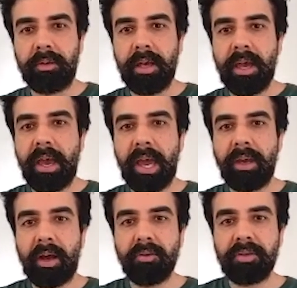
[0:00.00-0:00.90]
and now
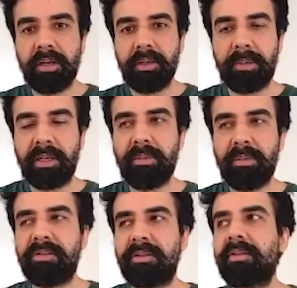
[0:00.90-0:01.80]
suddenly I'm getting
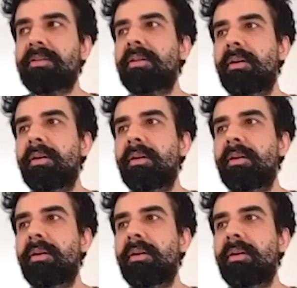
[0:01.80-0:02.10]
messages,